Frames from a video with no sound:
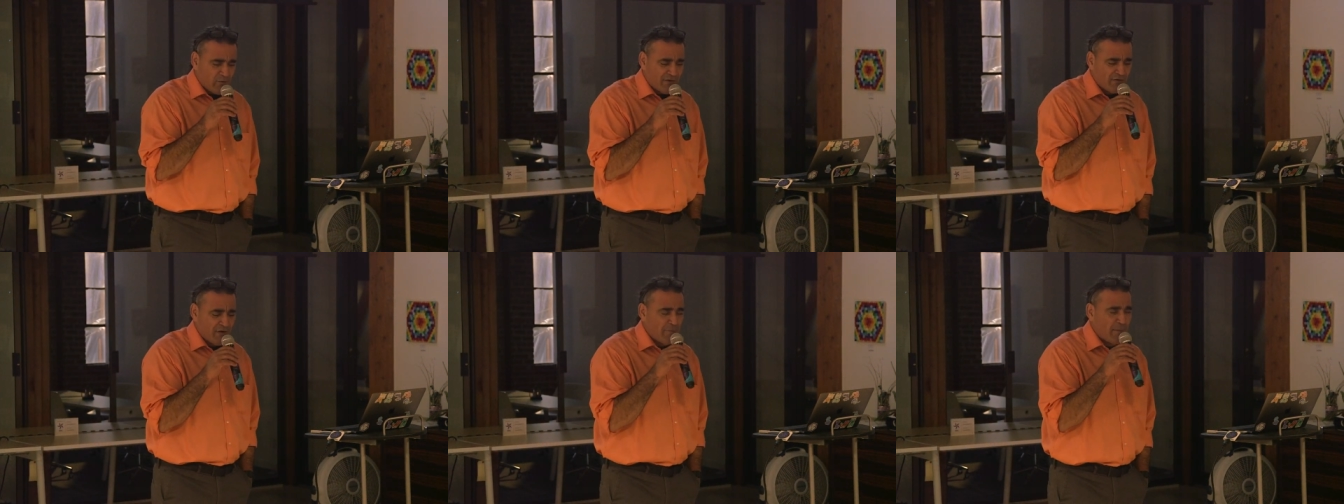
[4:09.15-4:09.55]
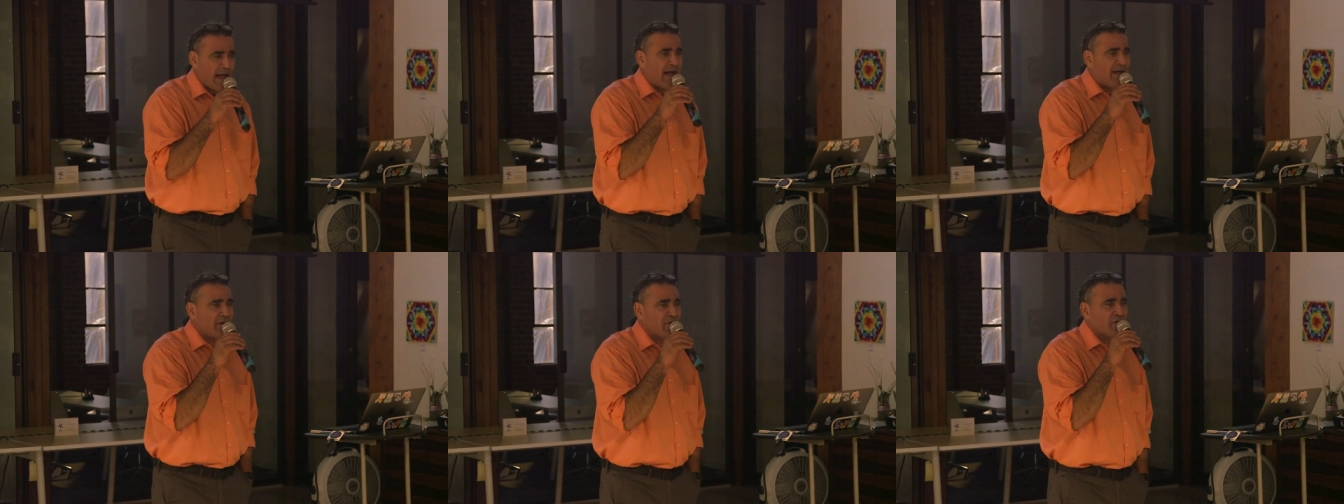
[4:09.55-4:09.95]
we saw
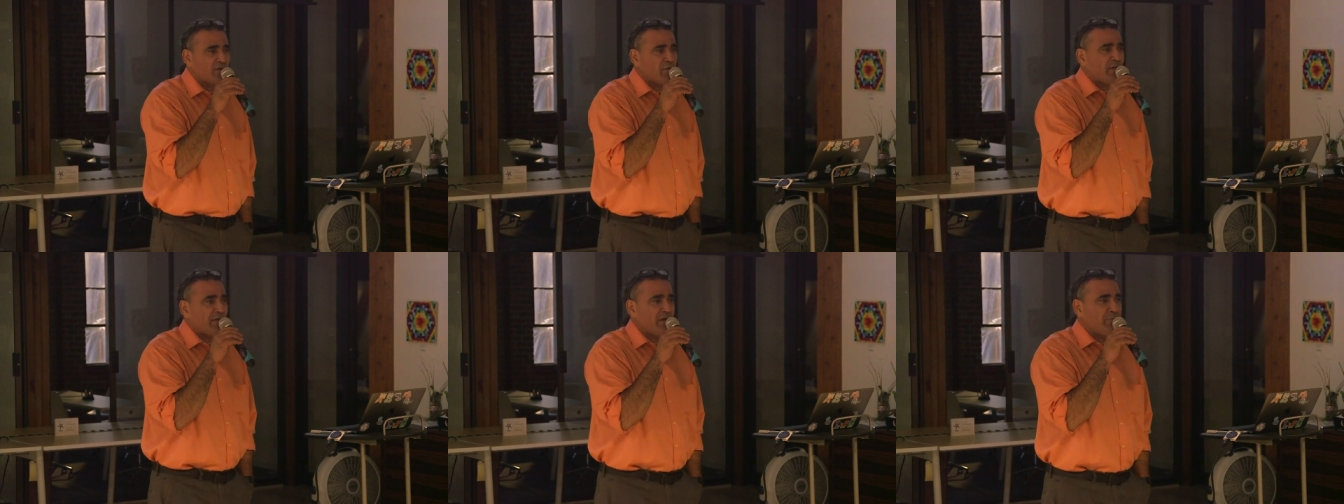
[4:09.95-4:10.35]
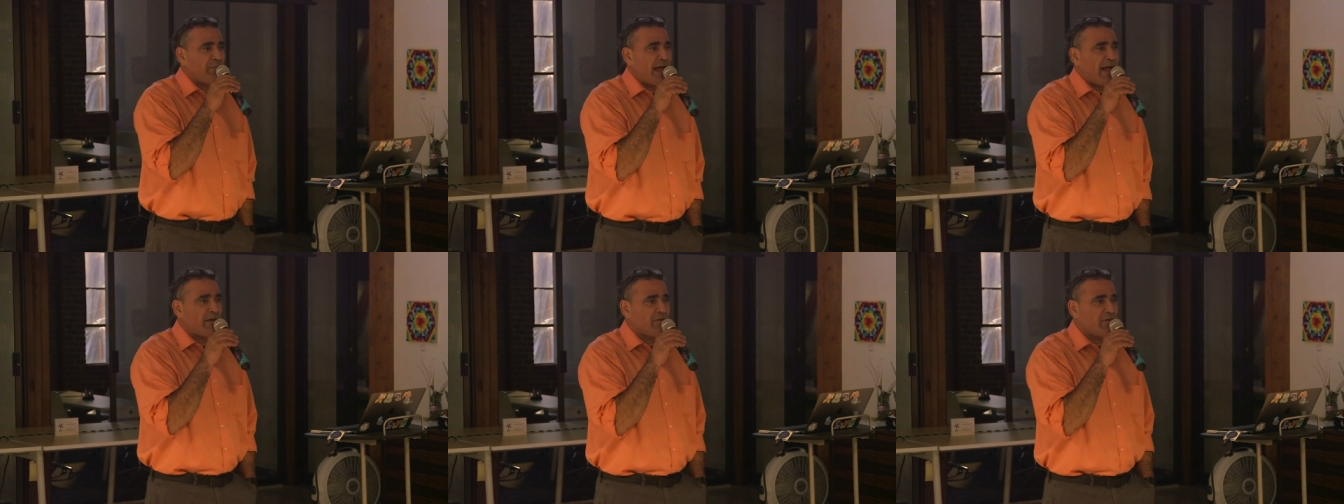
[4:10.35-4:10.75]
patterns within
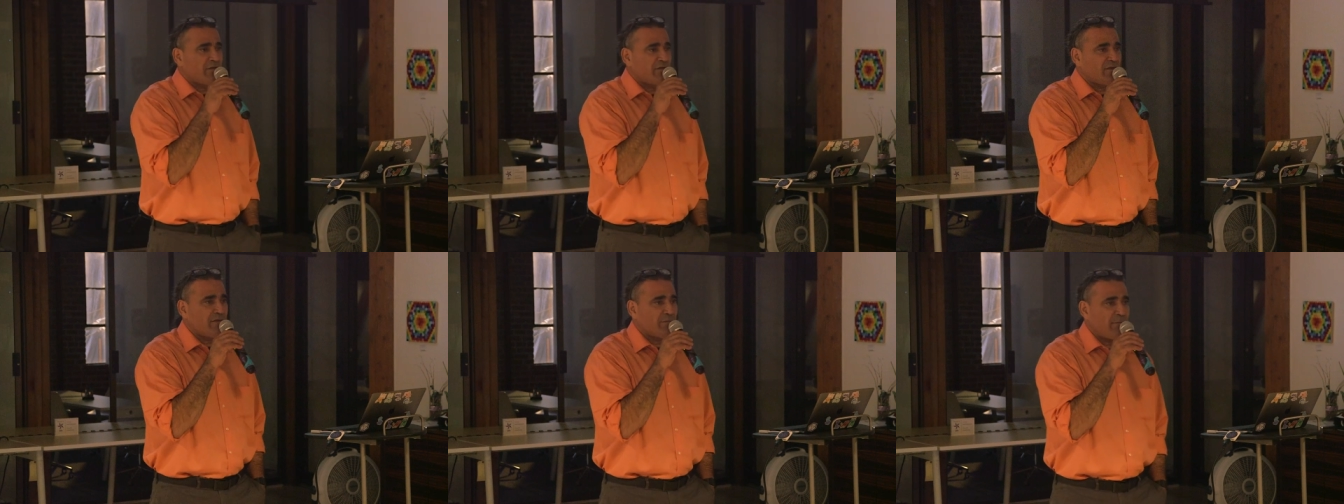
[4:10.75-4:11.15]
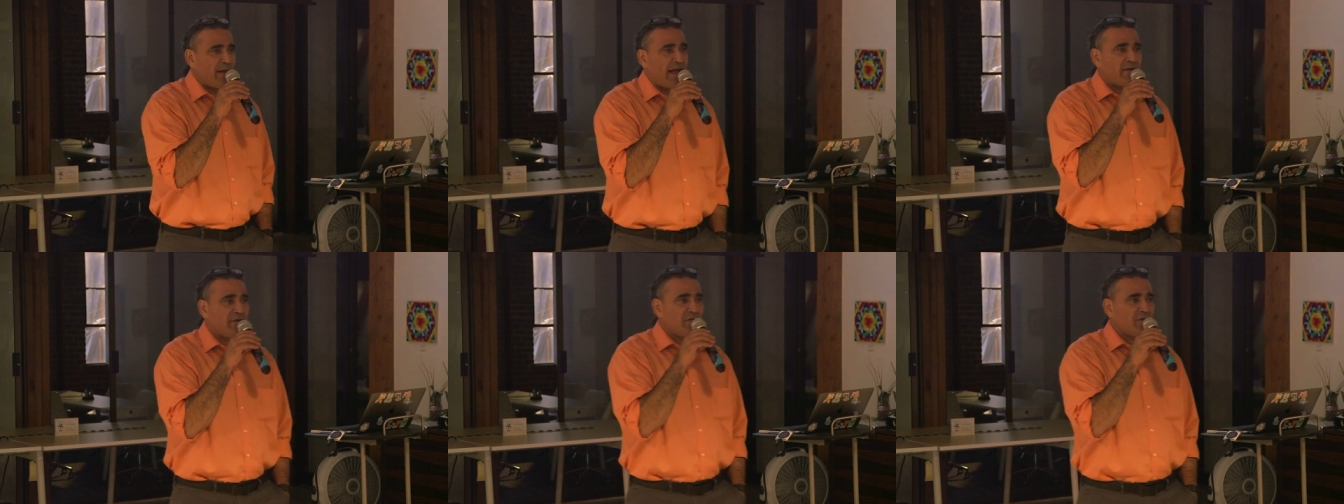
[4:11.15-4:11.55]
patterns and
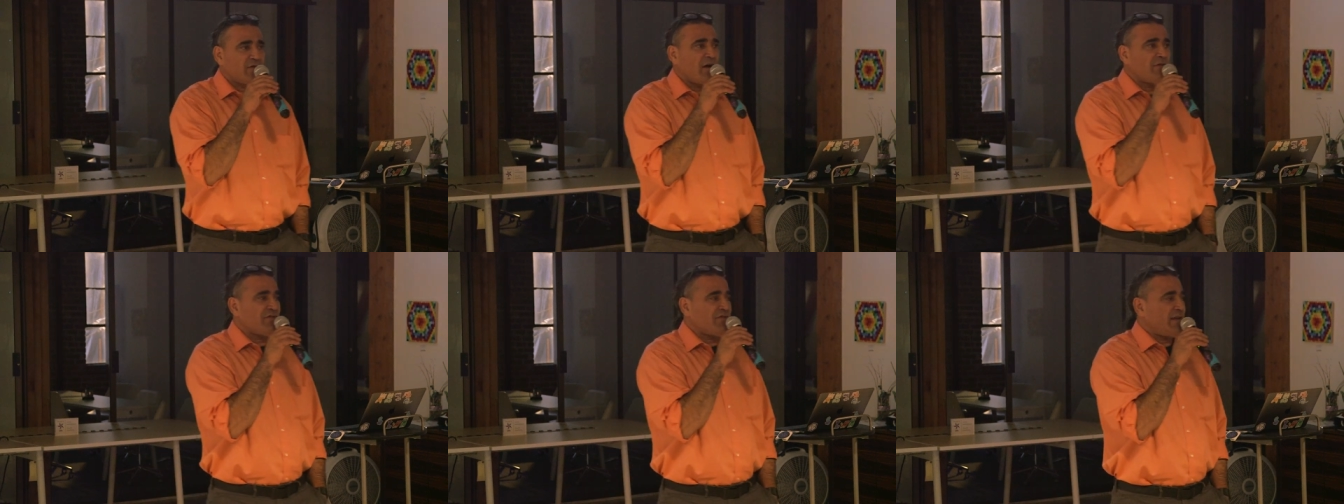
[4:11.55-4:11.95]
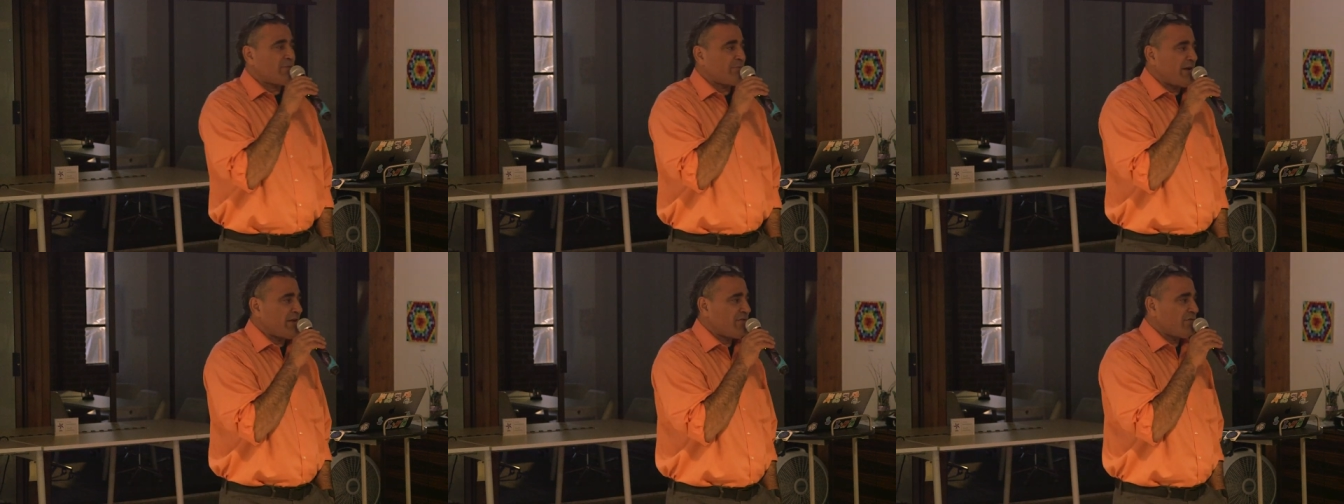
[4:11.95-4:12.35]
patterns
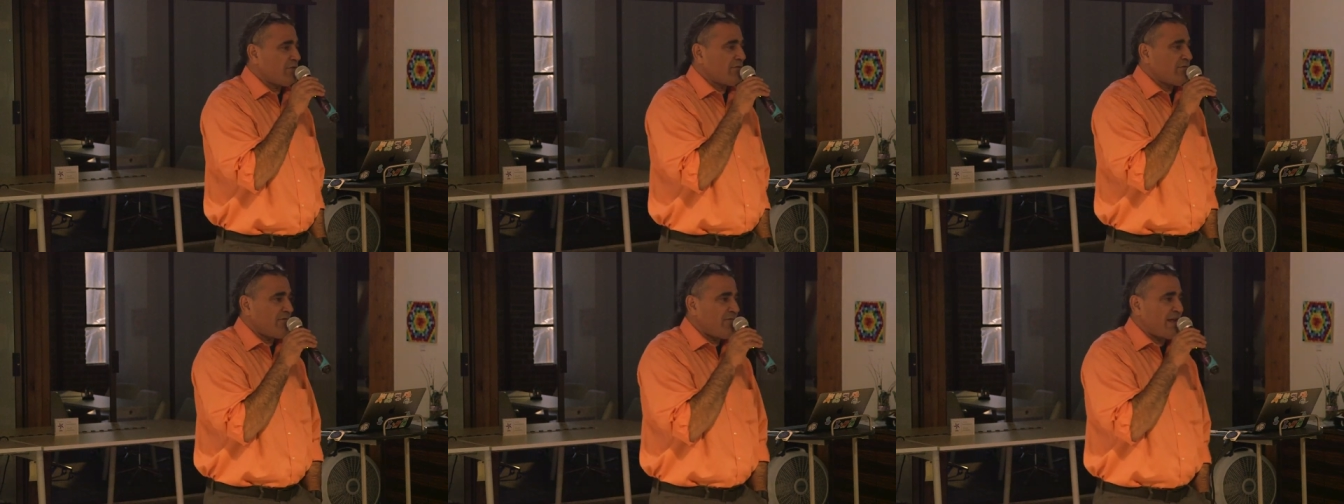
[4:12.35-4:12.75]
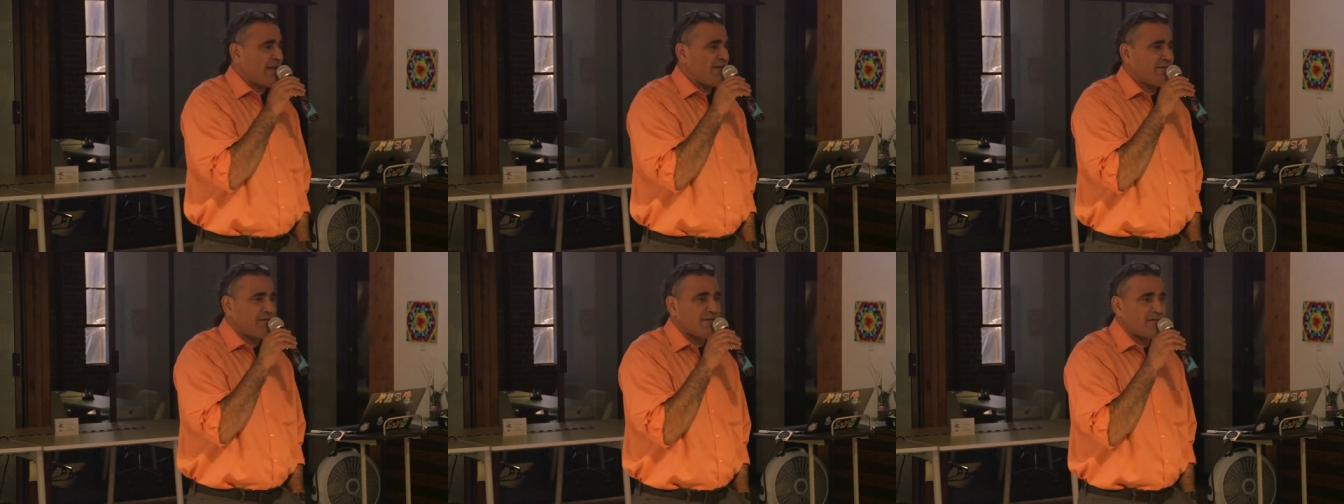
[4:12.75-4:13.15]
offset by certain
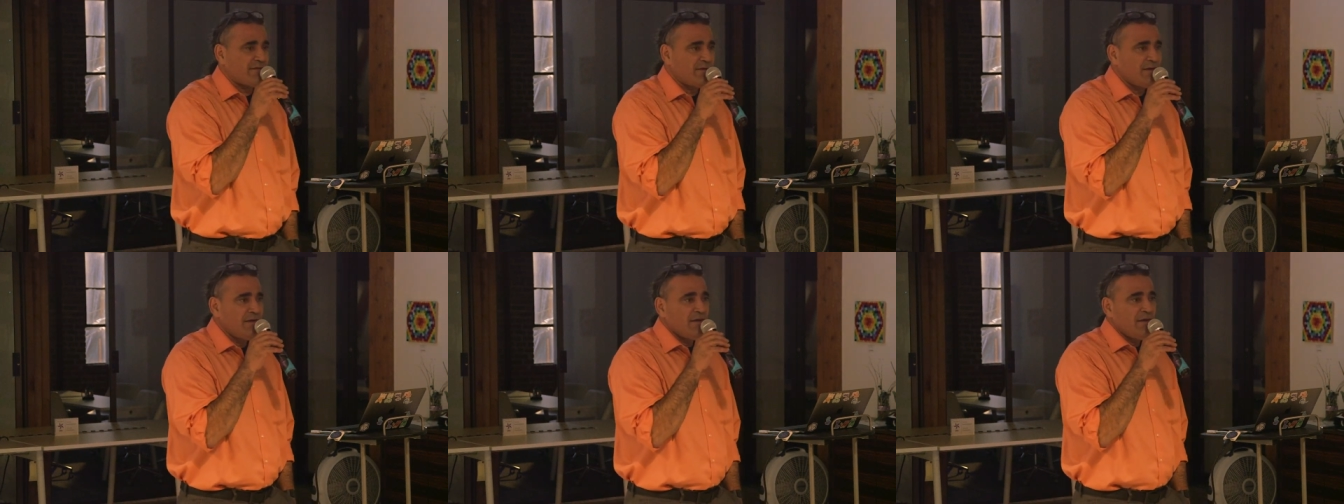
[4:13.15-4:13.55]
phases.